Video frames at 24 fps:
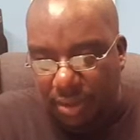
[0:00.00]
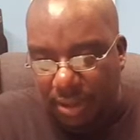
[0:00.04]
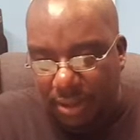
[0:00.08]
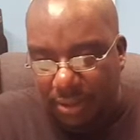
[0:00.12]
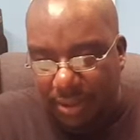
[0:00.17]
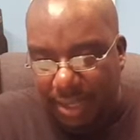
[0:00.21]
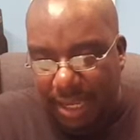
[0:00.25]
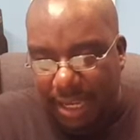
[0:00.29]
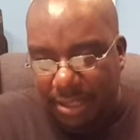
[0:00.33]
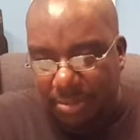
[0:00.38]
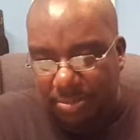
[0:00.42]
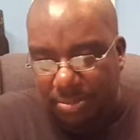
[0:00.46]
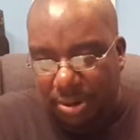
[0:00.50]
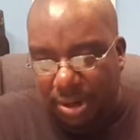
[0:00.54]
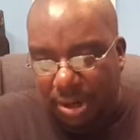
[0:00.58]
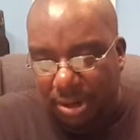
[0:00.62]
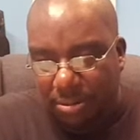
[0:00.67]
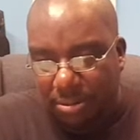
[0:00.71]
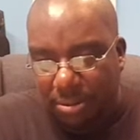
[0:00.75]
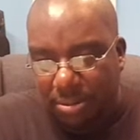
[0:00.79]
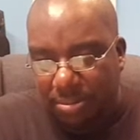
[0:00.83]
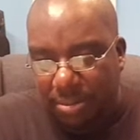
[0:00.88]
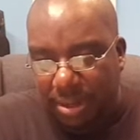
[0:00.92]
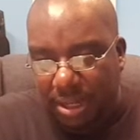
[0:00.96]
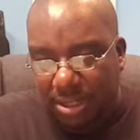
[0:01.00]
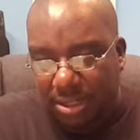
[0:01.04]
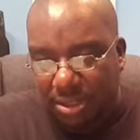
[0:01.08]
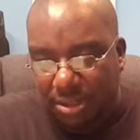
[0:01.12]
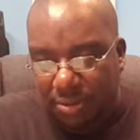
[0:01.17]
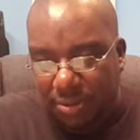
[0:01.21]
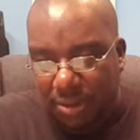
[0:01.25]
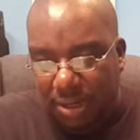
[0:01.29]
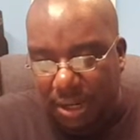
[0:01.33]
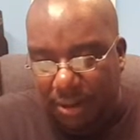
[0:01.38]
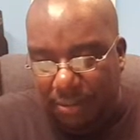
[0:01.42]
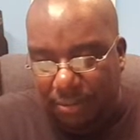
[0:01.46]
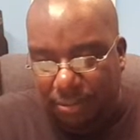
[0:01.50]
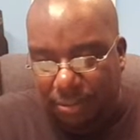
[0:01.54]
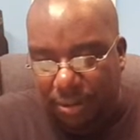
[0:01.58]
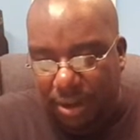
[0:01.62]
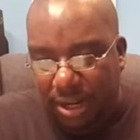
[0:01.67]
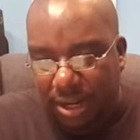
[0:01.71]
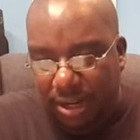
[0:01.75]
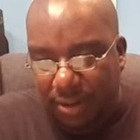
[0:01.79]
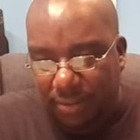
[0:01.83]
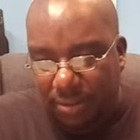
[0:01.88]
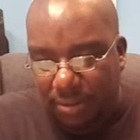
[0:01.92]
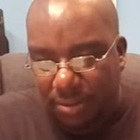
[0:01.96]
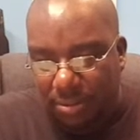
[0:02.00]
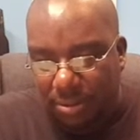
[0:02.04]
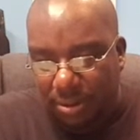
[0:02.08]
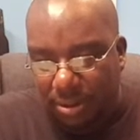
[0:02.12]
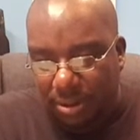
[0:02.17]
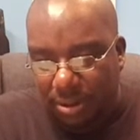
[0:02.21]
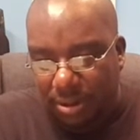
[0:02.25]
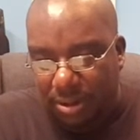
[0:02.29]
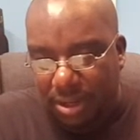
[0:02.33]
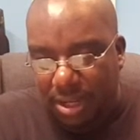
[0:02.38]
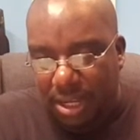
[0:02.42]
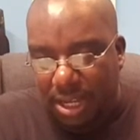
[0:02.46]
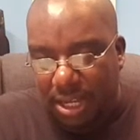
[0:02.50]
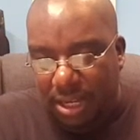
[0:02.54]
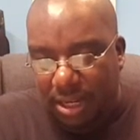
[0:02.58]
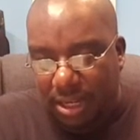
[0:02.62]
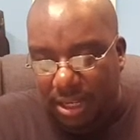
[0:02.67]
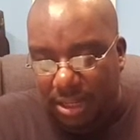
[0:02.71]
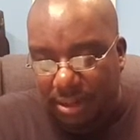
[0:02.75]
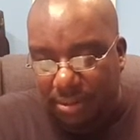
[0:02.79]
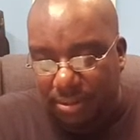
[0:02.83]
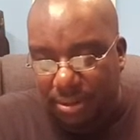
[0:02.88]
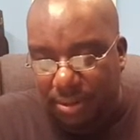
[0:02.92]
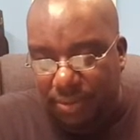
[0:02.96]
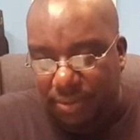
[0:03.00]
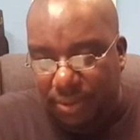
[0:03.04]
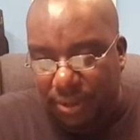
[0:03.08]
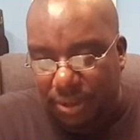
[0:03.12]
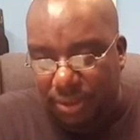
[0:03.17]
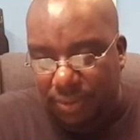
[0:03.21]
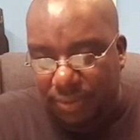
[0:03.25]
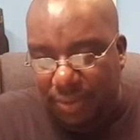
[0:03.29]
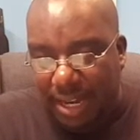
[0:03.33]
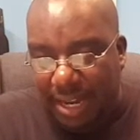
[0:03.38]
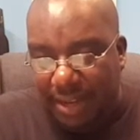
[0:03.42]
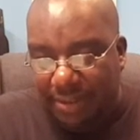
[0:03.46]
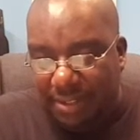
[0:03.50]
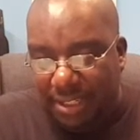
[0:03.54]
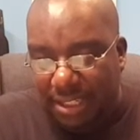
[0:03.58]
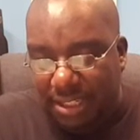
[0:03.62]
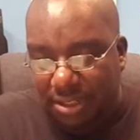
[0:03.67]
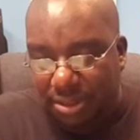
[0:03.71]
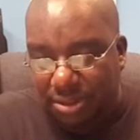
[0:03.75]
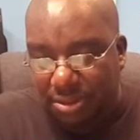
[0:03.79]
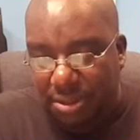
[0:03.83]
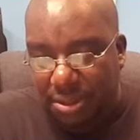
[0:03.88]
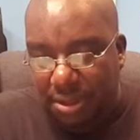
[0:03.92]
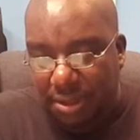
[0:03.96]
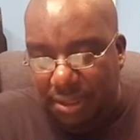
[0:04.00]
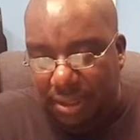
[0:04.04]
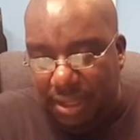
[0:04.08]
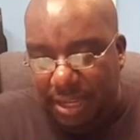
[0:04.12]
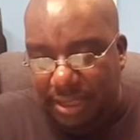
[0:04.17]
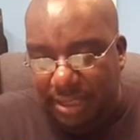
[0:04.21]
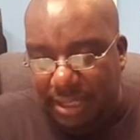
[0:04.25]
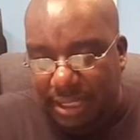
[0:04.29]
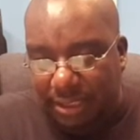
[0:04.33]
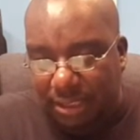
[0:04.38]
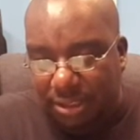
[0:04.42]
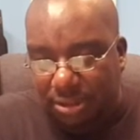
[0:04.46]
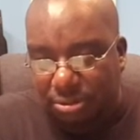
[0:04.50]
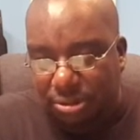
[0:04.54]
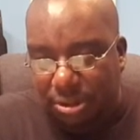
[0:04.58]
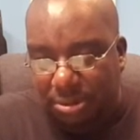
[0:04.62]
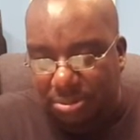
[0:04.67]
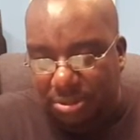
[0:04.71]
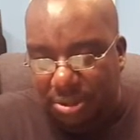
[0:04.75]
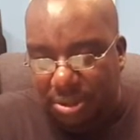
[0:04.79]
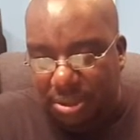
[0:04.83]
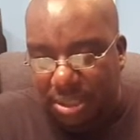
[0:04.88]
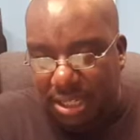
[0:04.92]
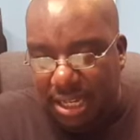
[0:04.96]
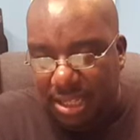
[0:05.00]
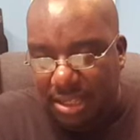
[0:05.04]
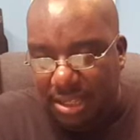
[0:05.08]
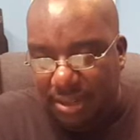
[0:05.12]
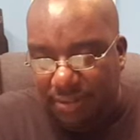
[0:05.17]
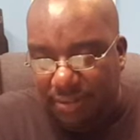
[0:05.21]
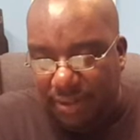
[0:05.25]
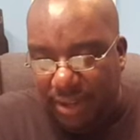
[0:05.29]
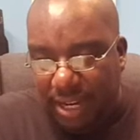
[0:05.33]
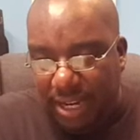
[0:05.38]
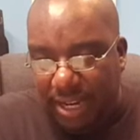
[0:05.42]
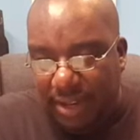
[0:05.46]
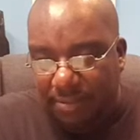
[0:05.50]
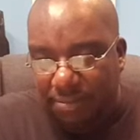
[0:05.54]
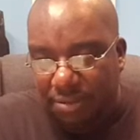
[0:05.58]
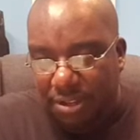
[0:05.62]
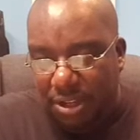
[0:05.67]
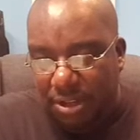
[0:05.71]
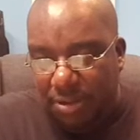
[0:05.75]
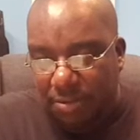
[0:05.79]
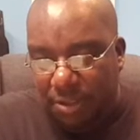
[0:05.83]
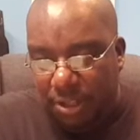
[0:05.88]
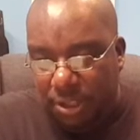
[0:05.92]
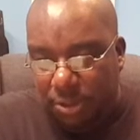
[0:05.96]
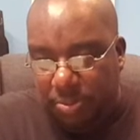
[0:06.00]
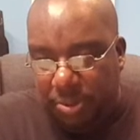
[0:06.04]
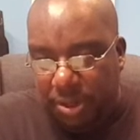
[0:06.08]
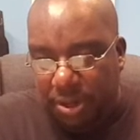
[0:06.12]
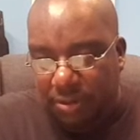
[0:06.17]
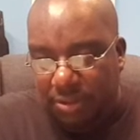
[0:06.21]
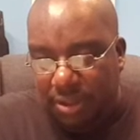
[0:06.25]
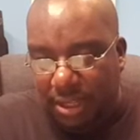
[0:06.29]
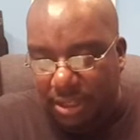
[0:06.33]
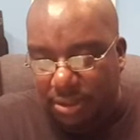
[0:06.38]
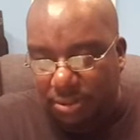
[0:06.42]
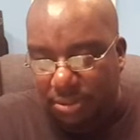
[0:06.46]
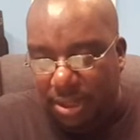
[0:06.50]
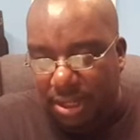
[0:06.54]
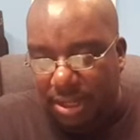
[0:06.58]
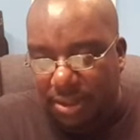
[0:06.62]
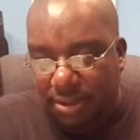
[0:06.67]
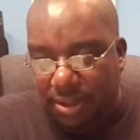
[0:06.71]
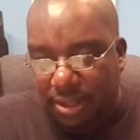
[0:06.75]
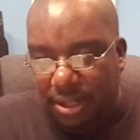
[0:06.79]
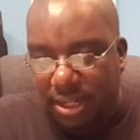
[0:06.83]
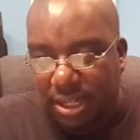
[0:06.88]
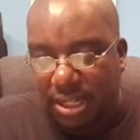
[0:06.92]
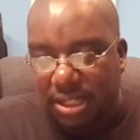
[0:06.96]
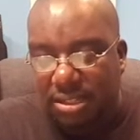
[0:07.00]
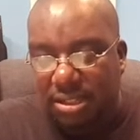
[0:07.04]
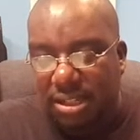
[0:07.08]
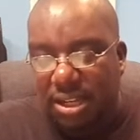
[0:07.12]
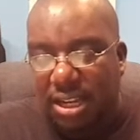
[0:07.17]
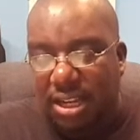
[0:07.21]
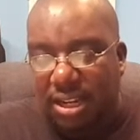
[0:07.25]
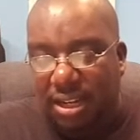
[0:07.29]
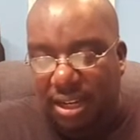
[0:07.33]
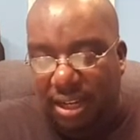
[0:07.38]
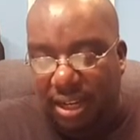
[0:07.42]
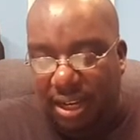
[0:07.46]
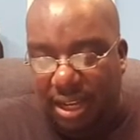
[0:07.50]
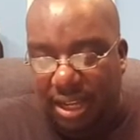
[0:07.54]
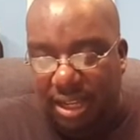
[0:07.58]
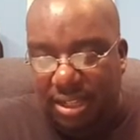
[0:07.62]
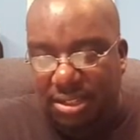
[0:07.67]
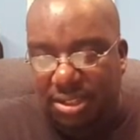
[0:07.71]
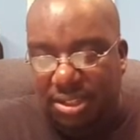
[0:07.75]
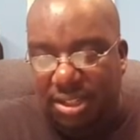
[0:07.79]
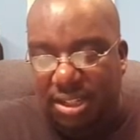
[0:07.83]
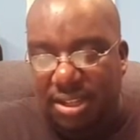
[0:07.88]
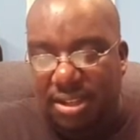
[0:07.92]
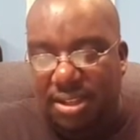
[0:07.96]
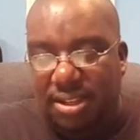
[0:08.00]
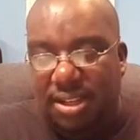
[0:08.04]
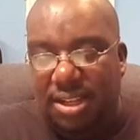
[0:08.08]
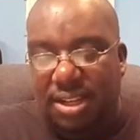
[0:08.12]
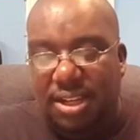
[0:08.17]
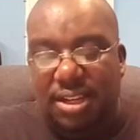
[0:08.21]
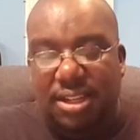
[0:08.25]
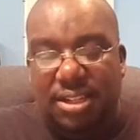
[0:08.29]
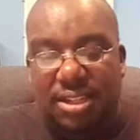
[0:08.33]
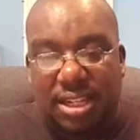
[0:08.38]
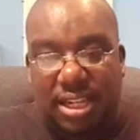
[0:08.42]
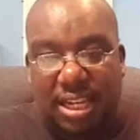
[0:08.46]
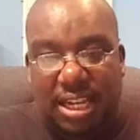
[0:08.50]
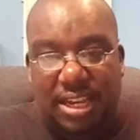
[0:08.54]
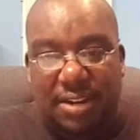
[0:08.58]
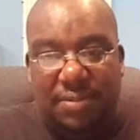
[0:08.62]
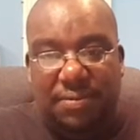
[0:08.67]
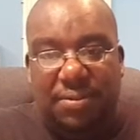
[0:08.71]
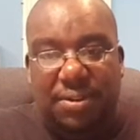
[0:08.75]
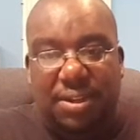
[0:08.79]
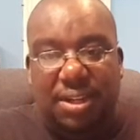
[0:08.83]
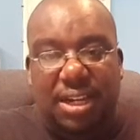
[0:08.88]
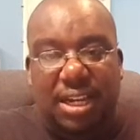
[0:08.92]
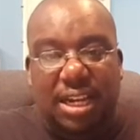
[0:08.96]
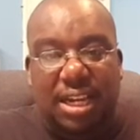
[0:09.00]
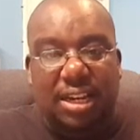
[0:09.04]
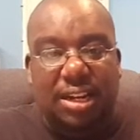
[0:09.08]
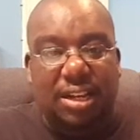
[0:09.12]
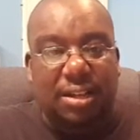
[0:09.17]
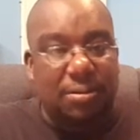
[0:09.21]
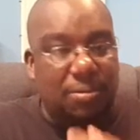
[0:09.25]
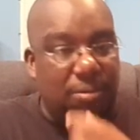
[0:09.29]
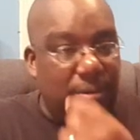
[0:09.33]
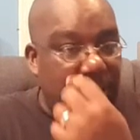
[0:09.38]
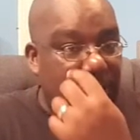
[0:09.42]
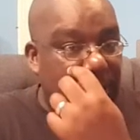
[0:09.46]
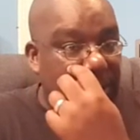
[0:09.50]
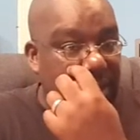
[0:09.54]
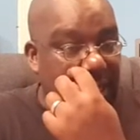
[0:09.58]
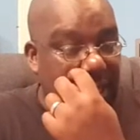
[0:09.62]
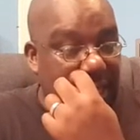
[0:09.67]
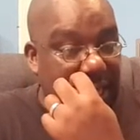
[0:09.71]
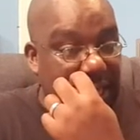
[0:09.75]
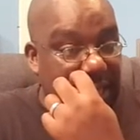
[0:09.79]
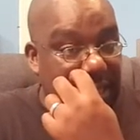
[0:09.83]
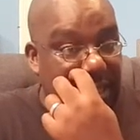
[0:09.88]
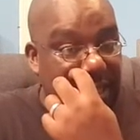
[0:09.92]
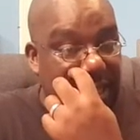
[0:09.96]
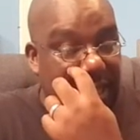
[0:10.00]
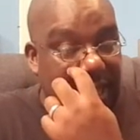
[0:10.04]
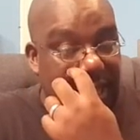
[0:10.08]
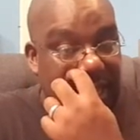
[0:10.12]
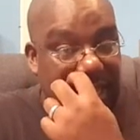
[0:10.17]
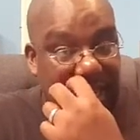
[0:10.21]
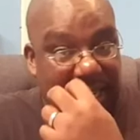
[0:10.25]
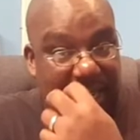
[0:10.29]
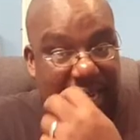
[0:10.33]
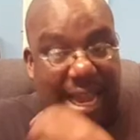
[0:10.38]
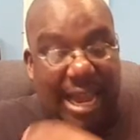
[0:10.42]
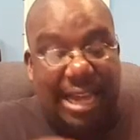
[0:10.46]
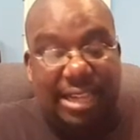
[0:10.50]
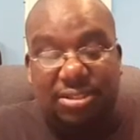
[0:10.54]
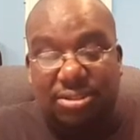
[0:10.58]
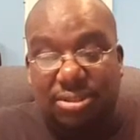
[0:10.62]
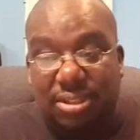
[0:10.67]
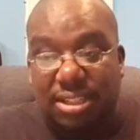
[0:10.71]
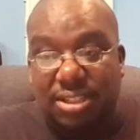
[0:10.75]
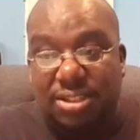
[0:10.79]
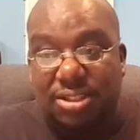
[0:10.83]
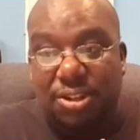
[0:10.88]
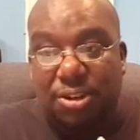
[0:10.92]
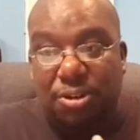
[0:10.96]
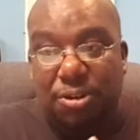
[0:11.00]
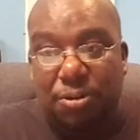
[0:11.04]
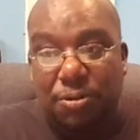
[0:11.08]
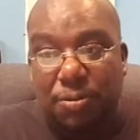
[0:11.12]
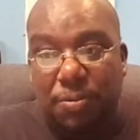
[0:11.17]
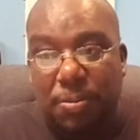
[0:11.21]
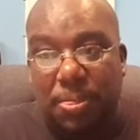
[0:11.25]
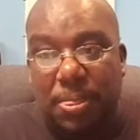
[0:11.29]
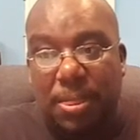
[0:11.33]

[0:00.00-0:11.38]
That's part of what makes you a friend of the world. Look at what verse 5 says. Do ye think that the scripture said in vain, The spirit that dwelleth in us lusteth to envy. In other words, it's naturally so.